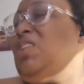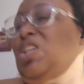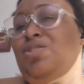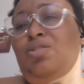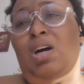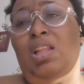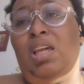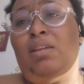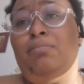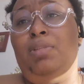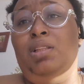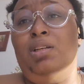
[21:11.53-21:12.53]
So I
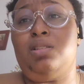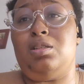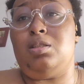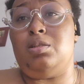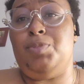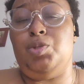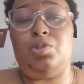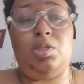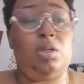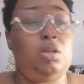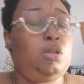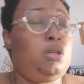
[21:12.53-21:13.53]
like be listening to
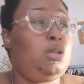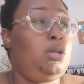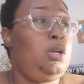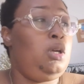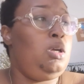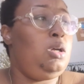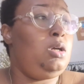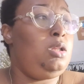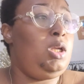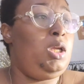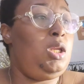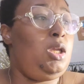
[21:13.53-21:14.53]
music,
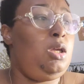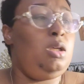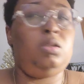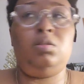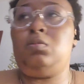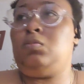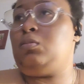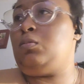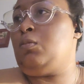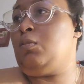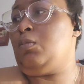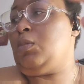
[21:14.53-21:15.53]
cleaning,
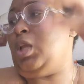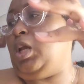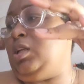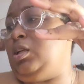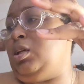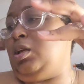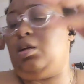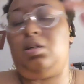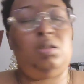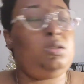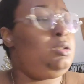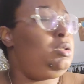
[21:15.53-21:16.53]

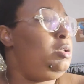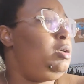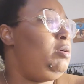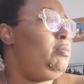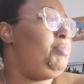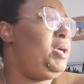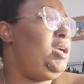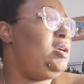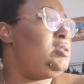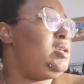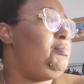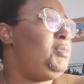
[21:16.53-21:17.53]
editing, paying
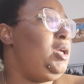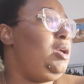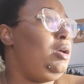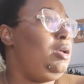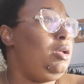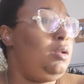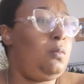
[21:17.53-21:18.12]
something,